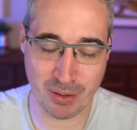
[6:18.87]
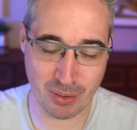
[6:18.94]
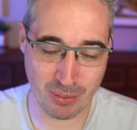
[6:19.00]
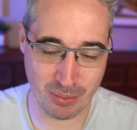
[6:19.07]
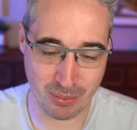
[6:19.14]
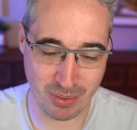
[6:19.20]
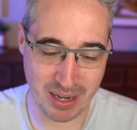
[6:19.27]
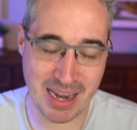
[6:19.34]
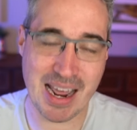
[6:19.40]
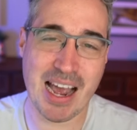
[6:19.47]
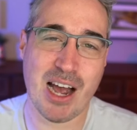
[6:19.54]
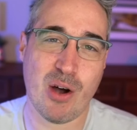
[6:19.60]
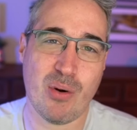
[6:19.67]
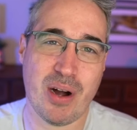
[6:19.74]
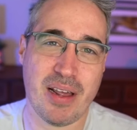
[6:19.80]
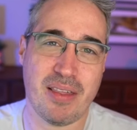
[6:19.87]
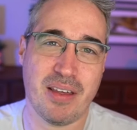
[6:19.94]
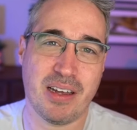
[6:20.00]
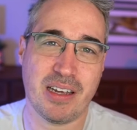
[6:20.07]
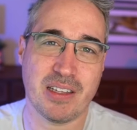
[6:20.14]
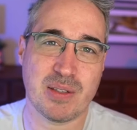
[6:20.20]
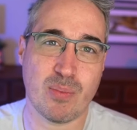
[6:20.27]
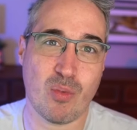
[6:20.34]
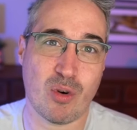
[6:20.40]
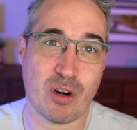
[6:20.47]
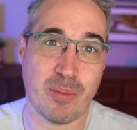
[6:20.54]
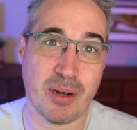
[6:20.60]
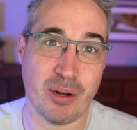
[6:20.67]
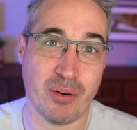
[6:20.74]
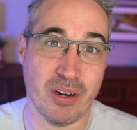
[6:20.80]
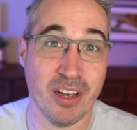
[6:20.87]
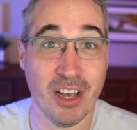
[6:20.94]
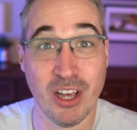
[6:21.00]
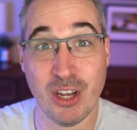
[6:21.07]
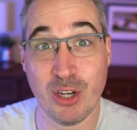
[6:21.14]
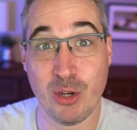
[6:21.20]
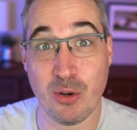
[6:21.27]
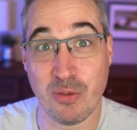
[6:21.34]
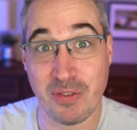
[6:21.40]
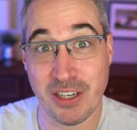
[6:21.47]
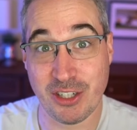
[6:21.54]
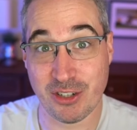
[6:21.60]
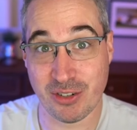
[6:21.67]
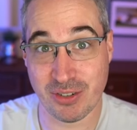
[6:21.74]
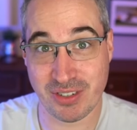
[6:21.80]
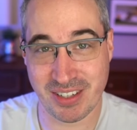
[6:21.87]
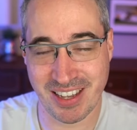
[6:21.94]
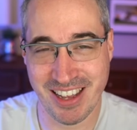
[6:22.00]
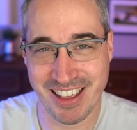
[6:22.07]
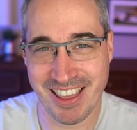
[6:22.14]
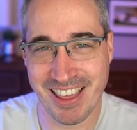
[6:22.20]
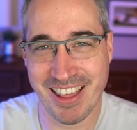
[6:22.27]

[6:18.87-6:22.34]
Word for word: though now I think it's more about new features,